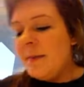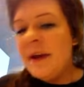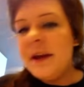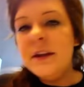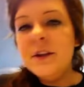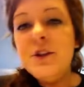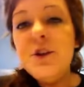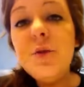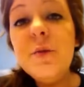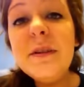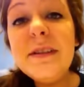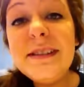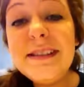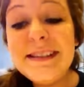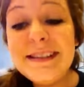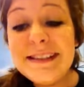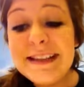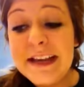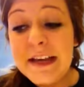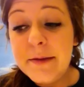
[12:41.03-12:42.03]
into a
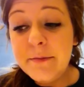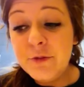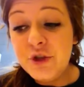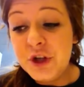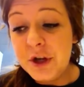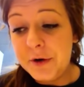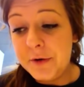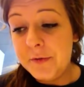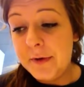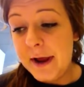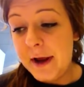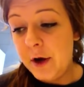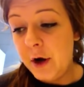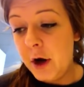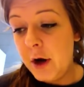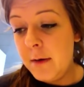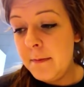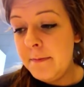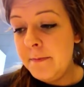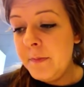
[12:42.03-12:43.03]
steam
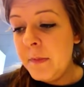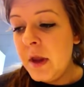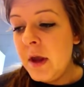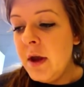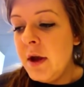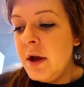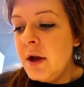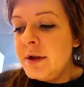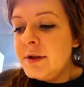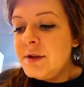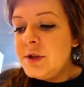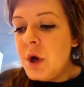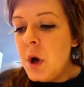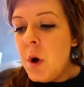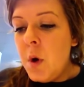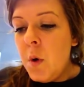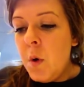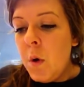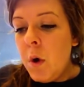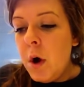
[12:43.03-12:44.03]
generator.
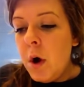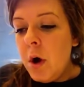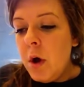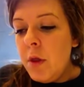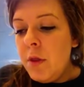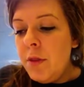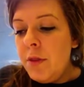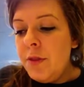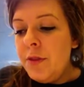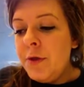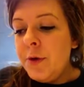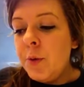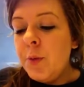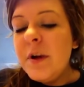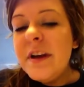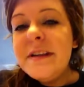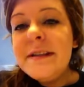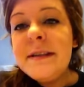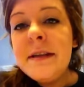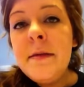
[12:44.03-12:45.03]
So the
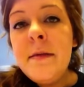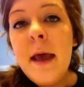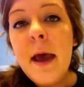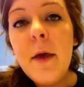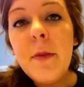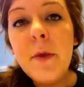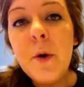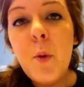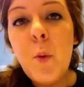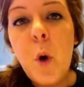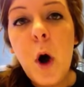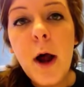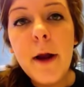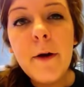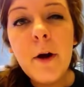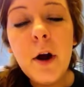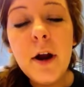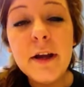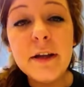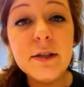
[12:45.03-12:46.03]
reason that the
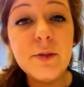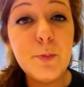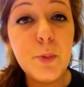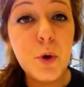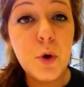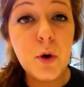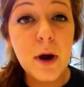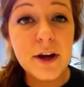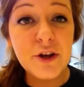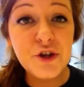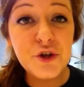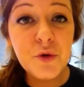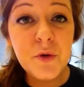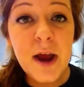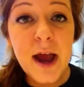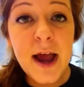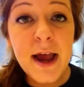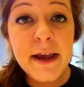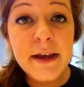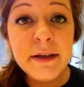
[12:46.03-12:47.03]
water is
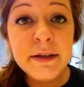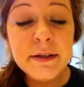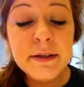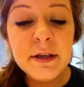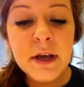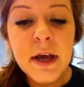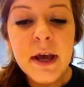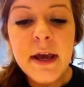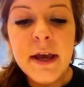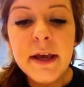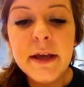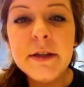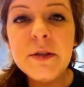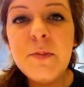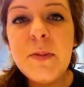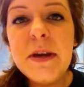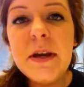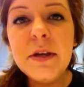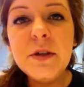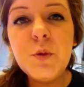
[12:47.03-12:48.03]
pressurized is
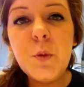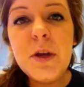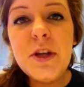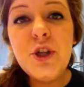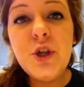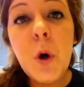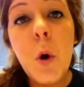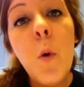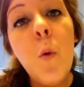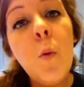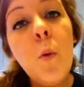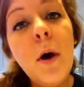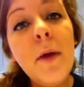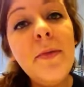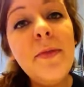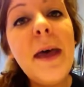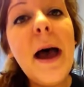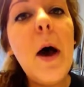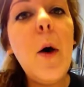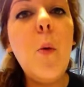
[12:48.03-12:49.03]
because we don't
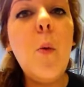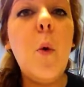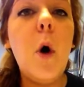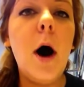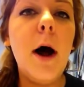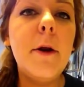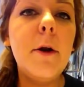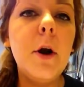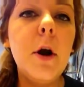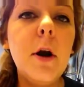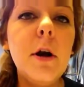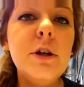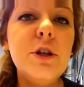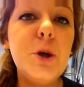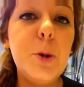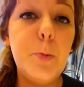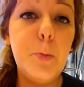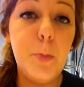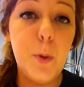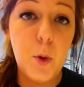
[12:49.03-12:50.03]
want that water
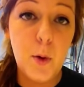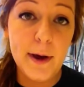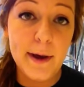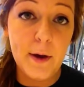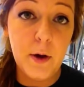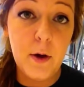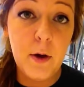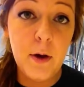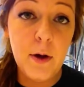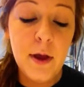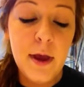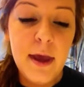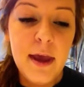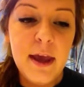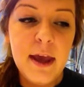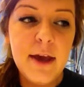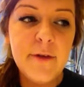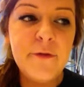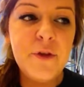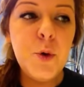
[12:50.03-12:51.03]
to boil.
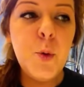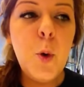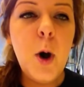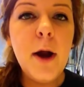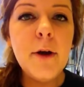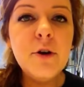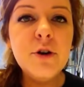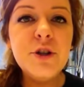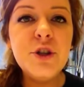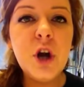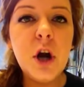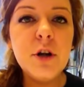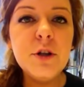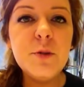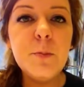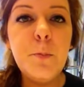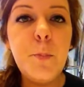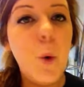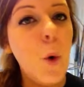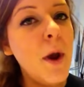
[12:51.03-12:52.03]
If the water
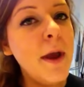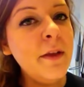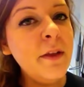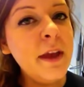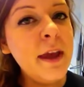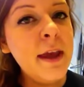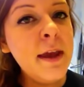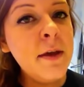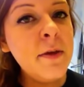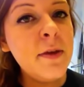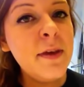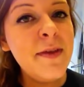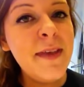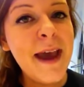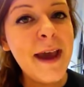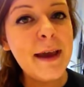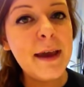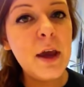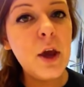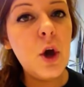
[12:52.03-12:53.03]
starts boiling, then
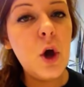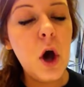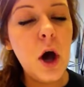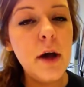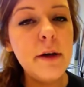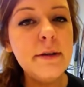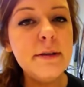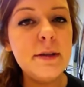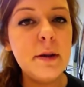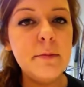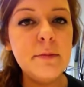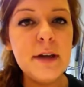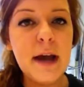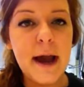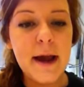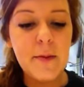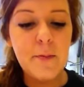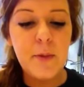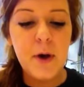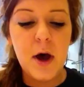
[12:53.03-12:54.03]
that can cause some
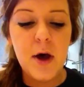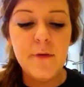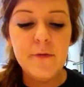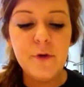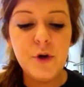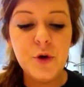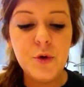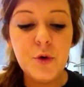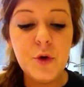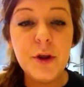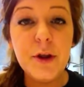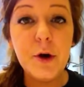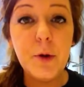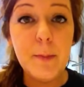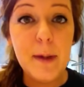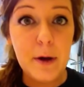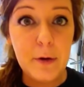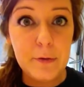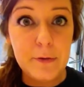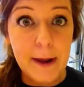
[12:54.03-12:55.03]
type of nuclear
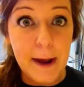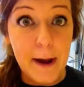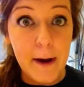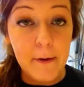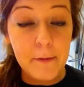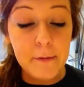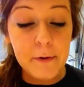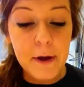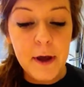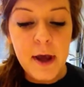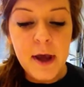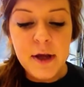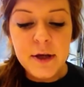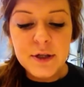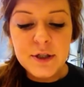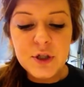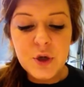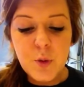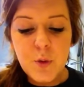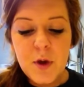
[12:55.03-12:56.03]
meltdown.
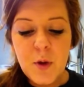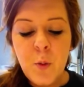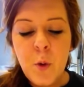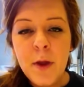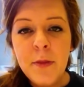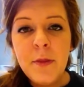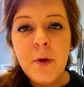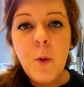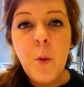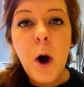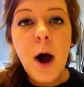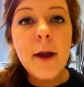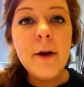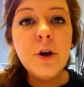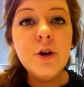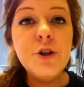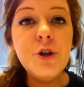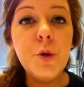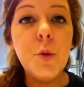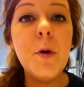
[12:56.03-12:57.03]
So we want the
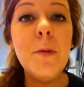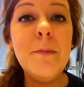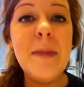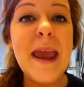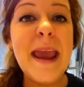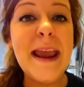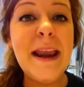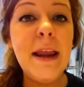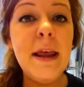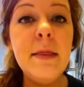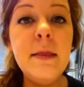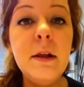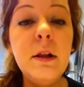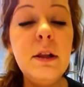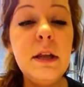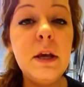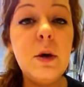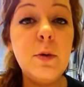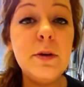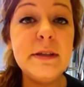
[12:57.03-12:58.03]
water to remain in the
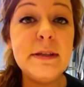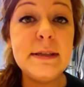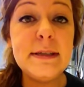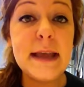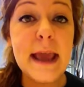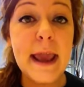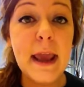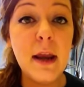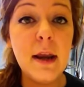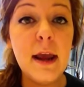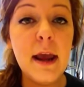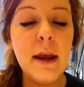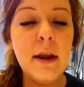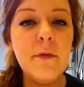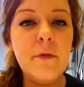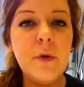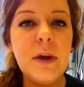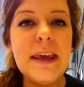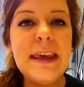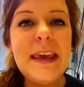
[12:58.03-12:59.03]
liquid state. And
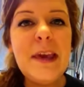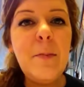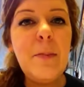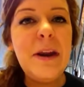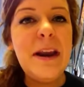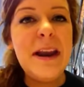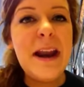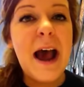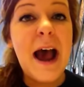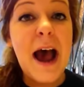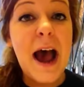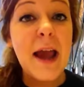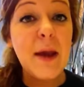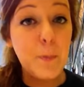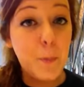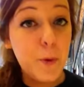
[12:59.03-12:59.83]
if we keep it at a high